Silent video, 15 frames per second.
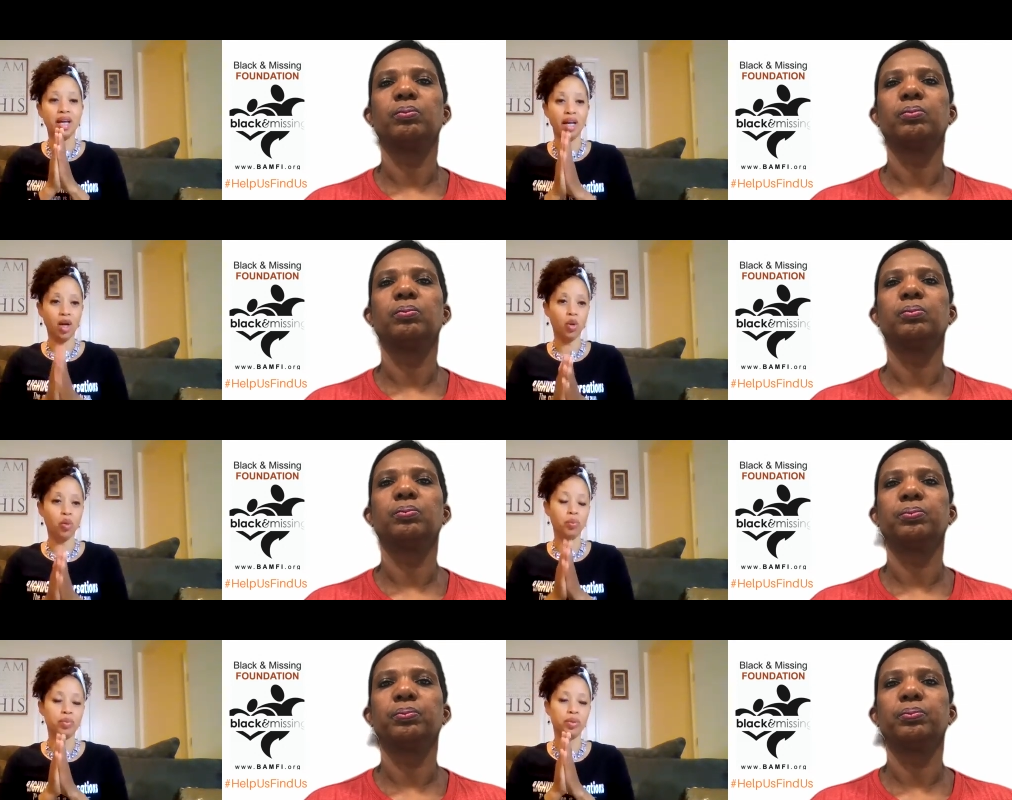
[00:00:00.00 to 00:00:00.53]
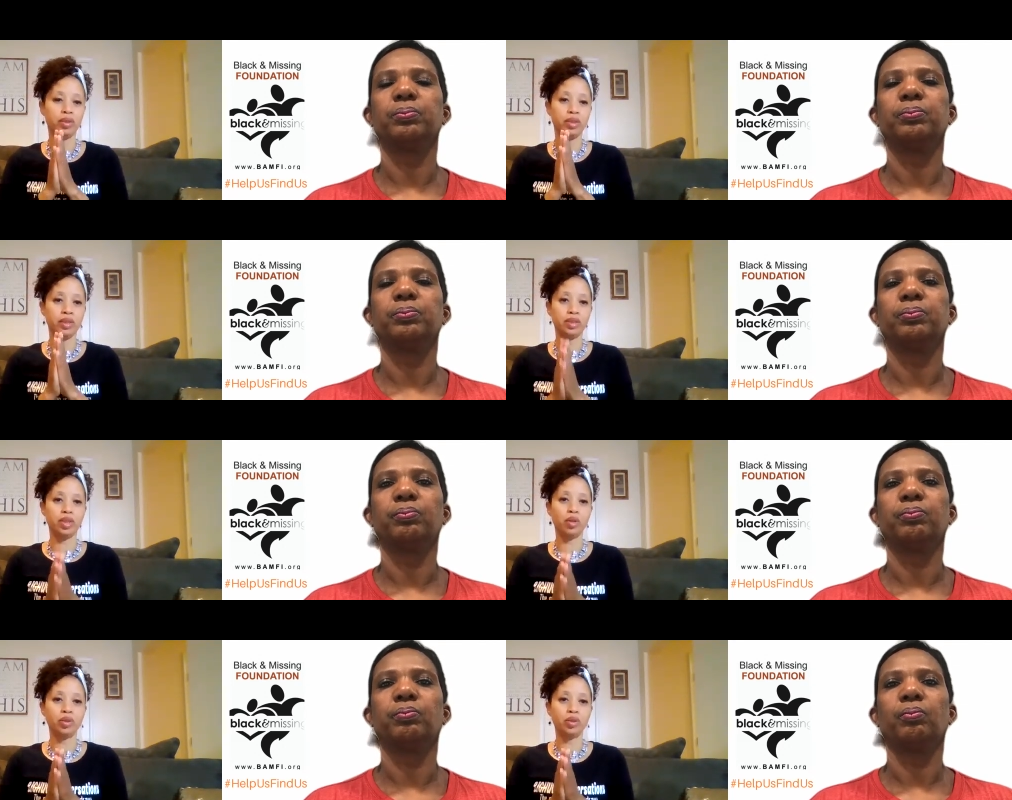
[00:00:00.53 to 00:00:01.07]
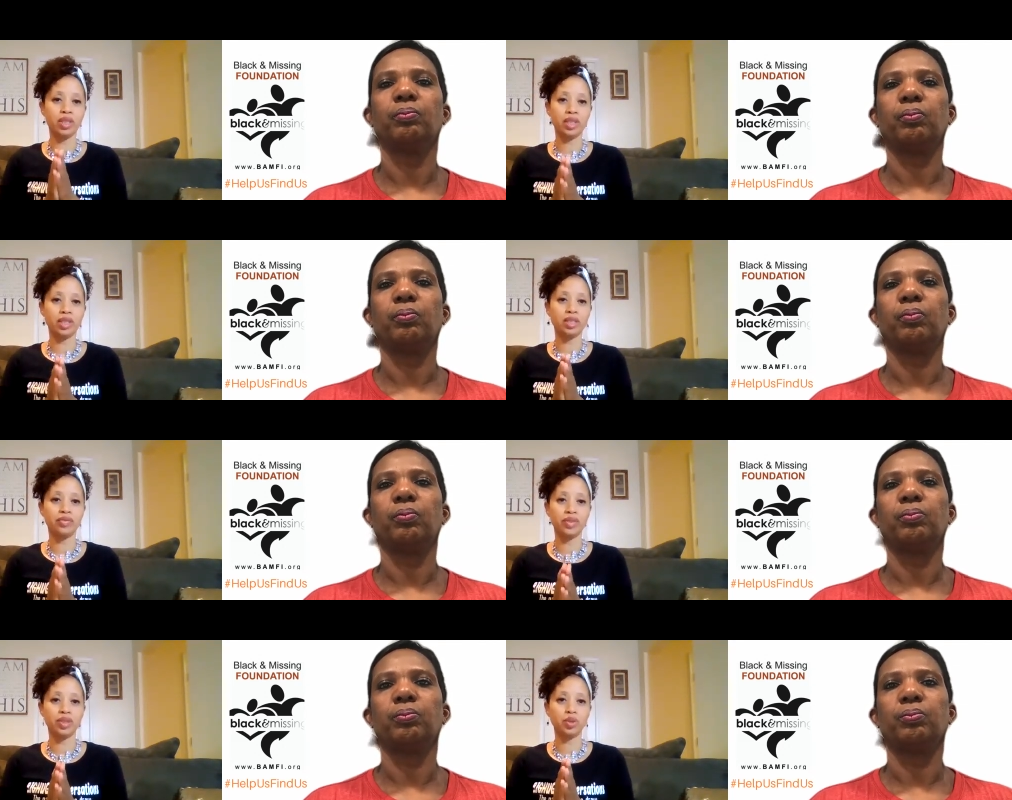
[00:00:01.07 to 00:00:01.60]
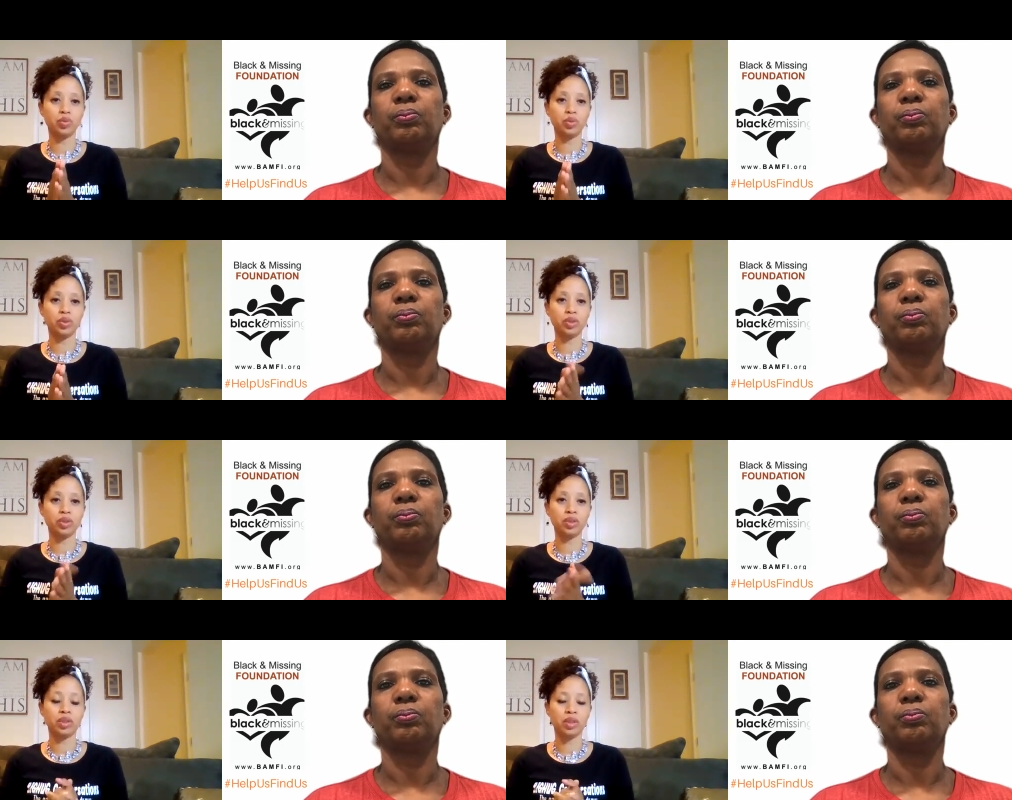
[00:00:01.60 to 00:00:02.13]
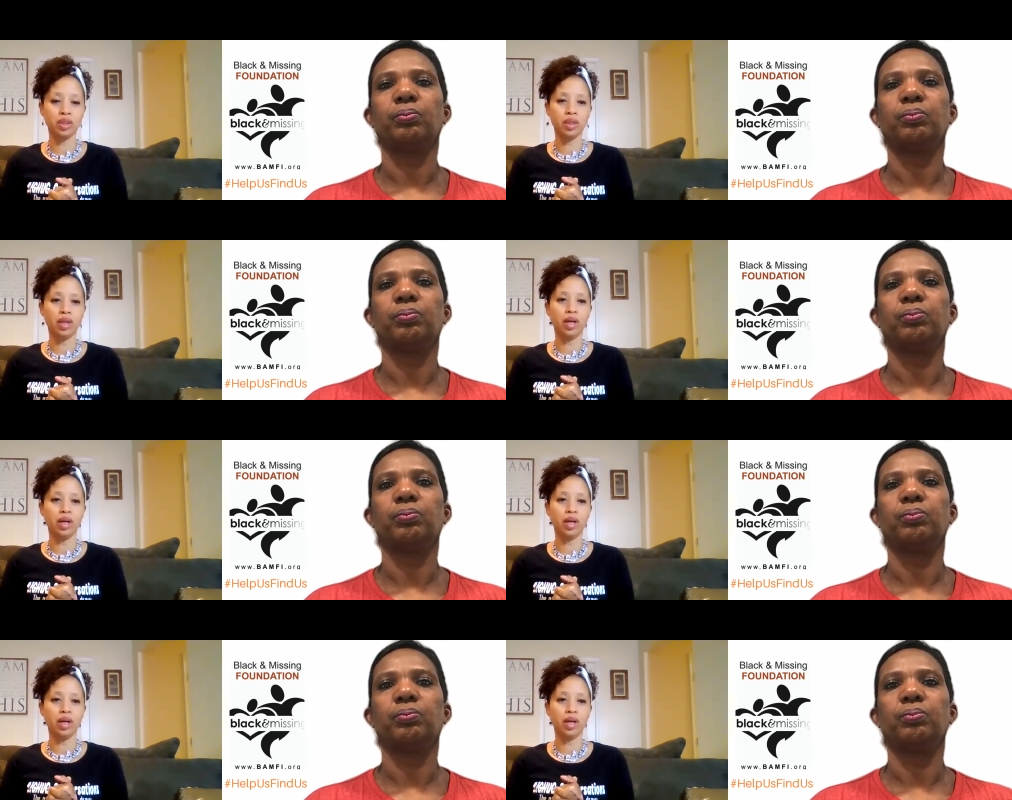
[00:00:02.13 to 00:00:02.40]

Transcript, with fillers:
Speaker 1: help those individuals